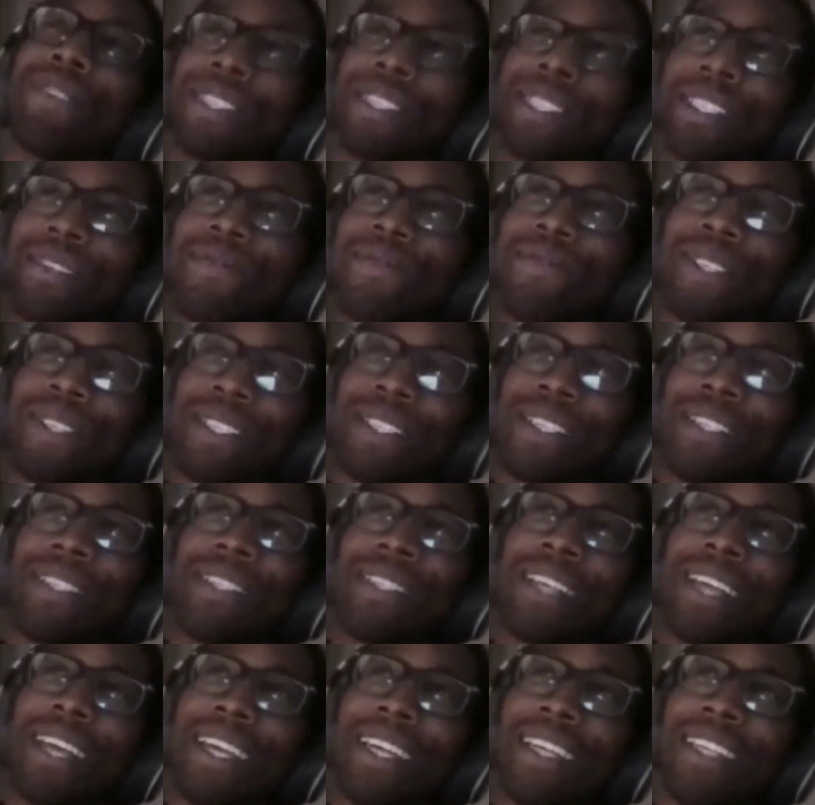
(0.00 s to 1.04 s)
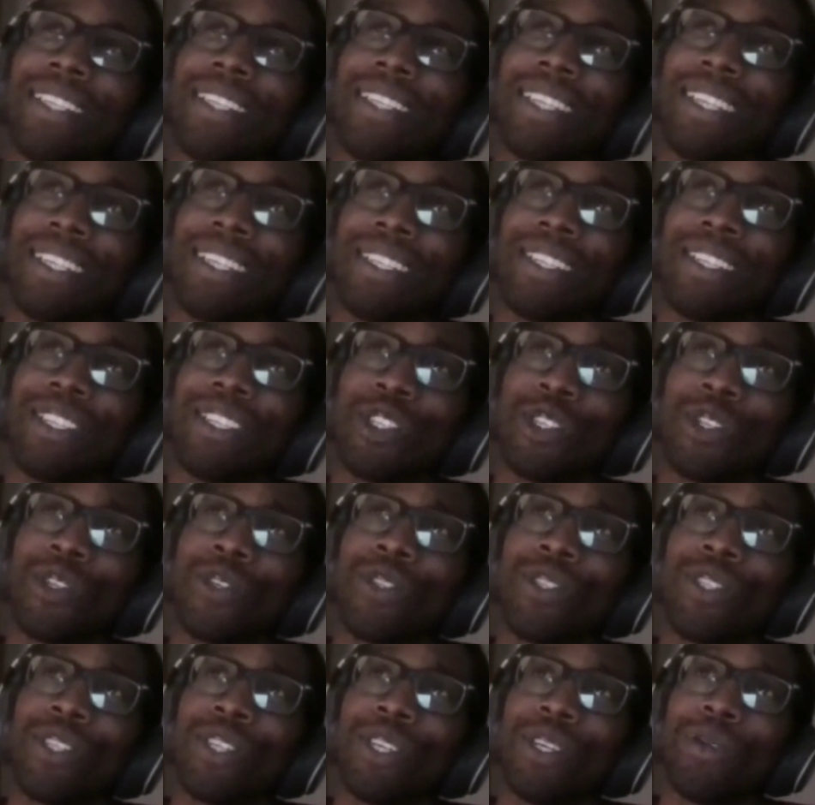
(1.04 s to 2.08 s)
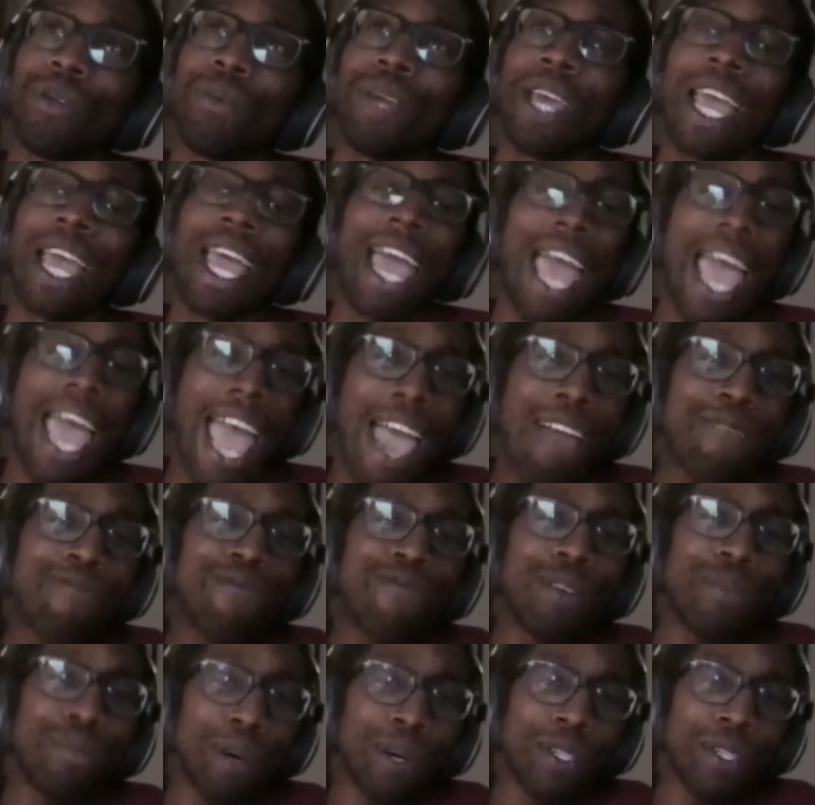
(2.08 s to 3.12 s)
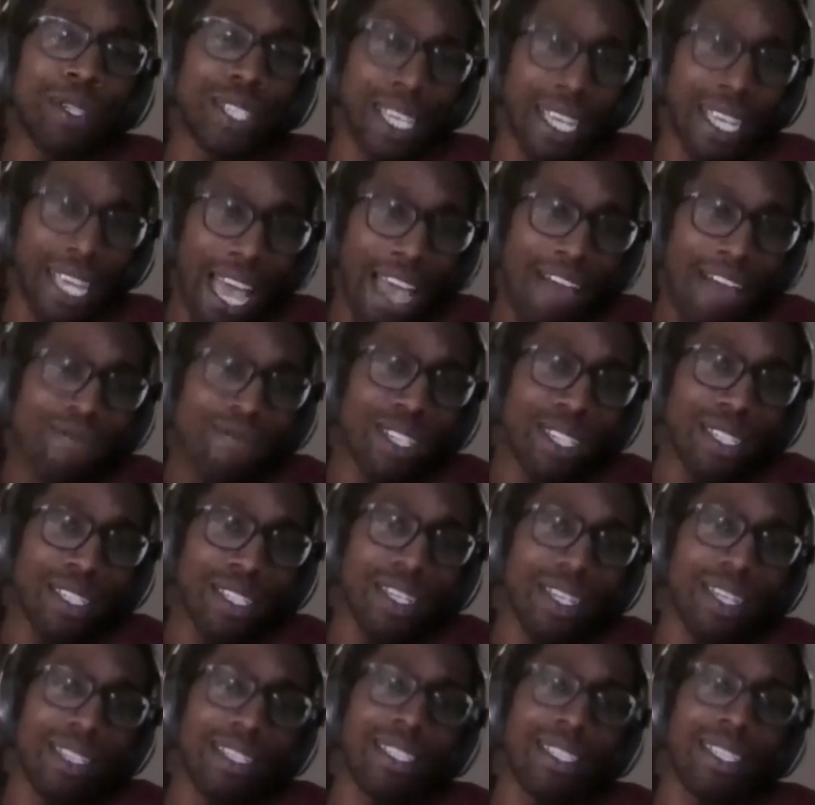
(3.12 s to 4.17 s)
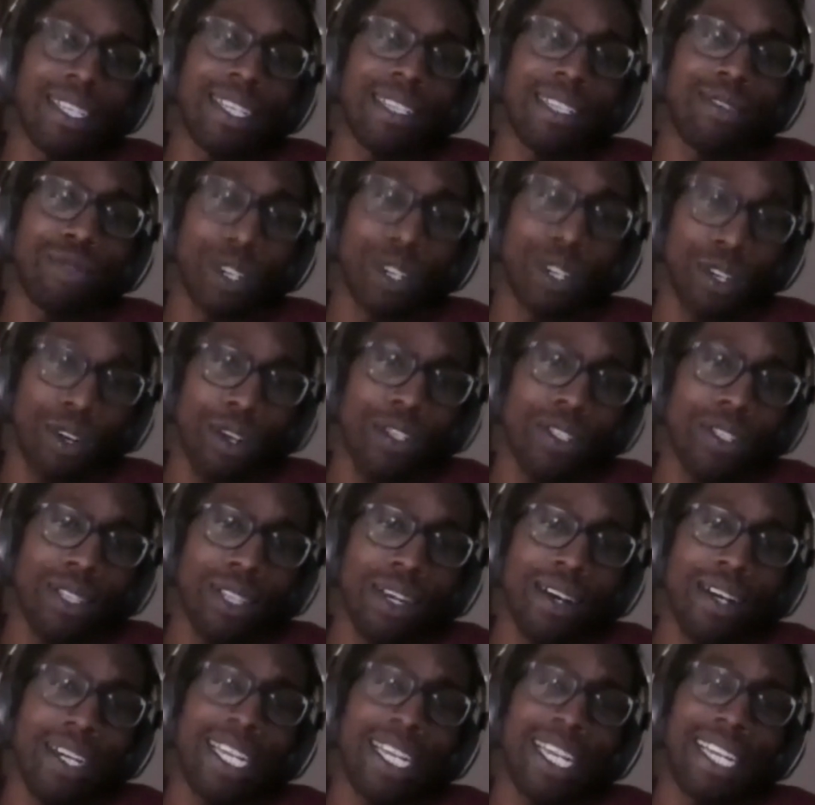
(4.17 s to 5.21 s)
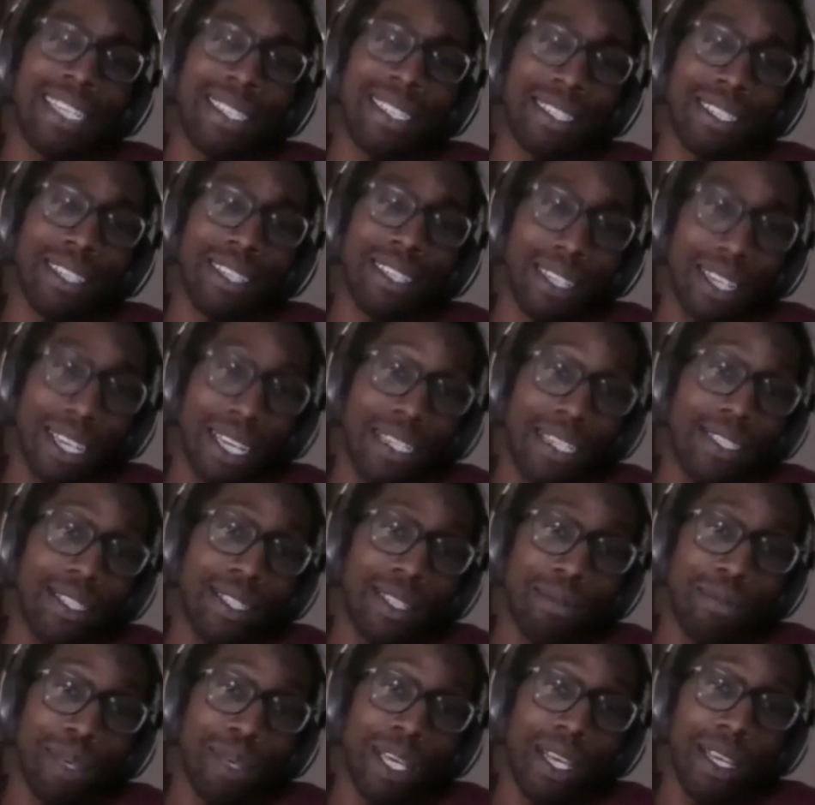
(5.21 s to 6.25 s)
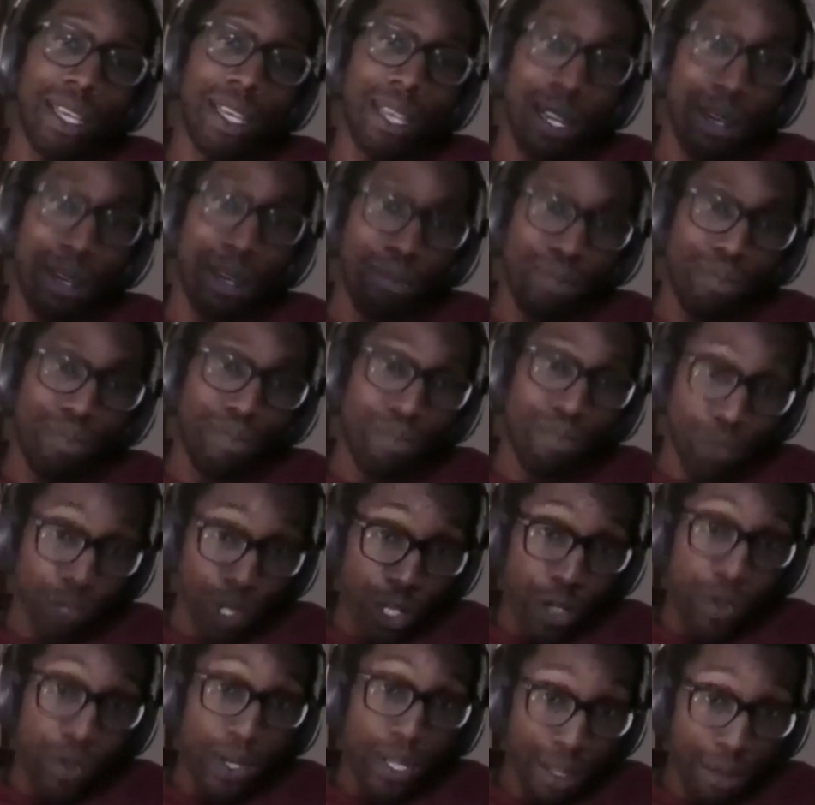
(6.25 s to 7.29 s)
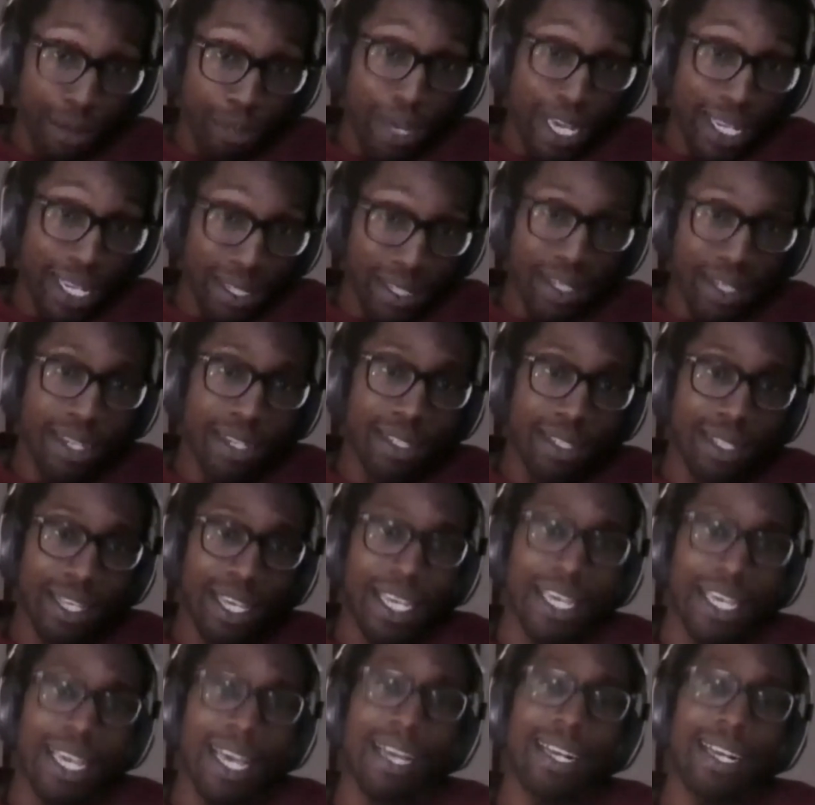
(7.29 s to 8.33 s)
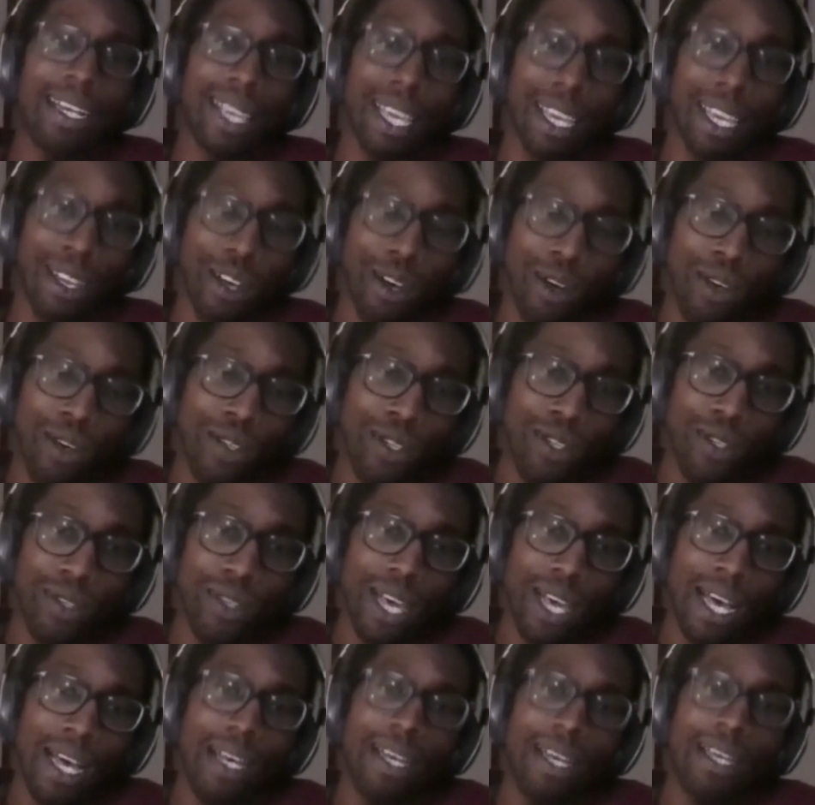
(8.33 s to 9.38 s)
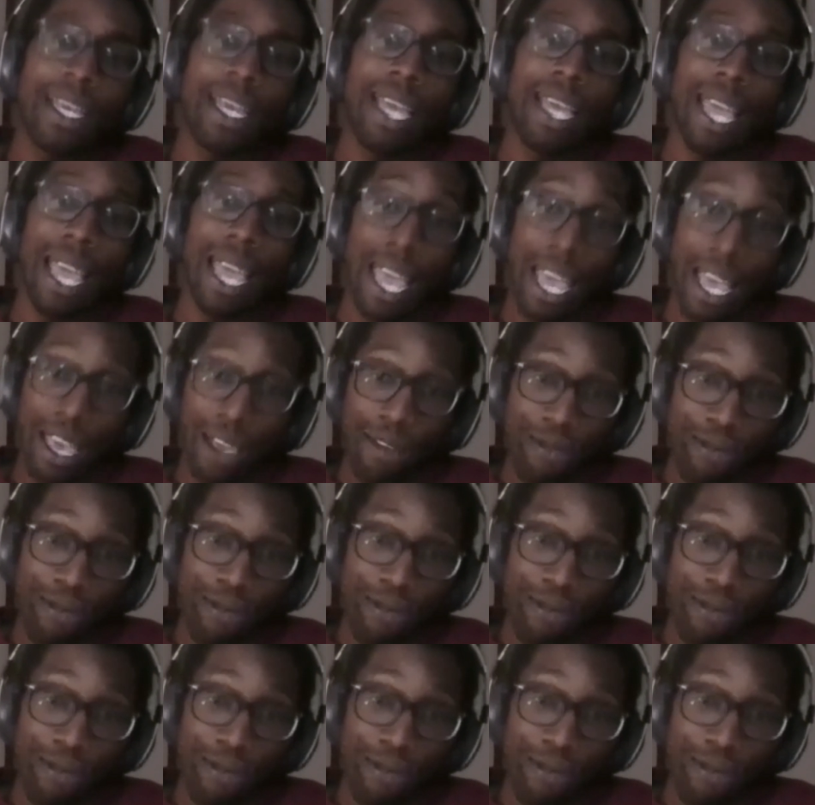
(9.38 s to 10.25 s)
to society as it should do, everybody, every scientist, regardless of their identity, needs to be doing the best science they can. And they can't do that if,